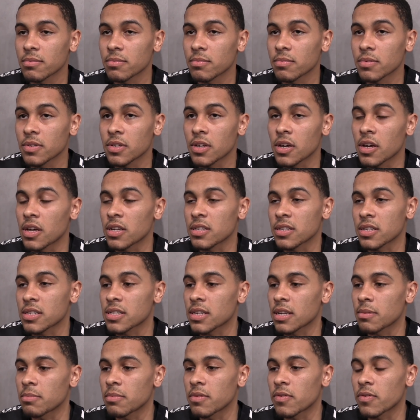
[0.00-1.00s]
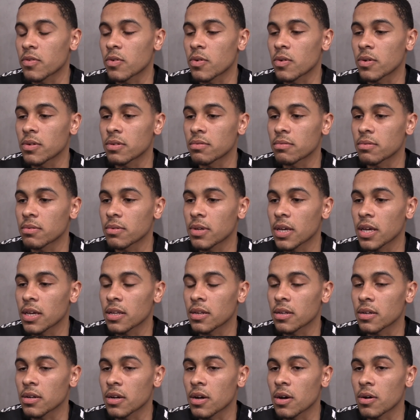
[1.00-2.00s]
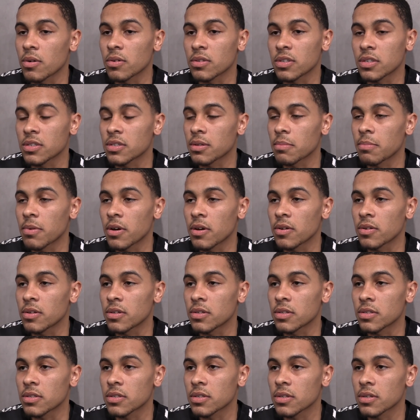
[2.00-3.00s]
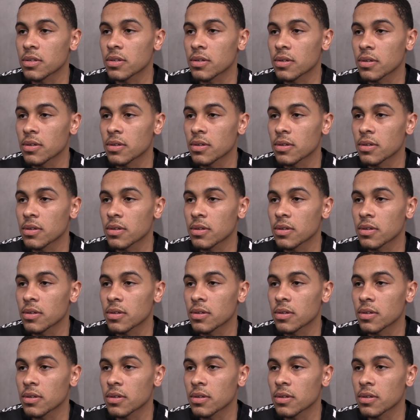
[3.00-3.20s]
you know, as I said before, getting a goal is just a bonus.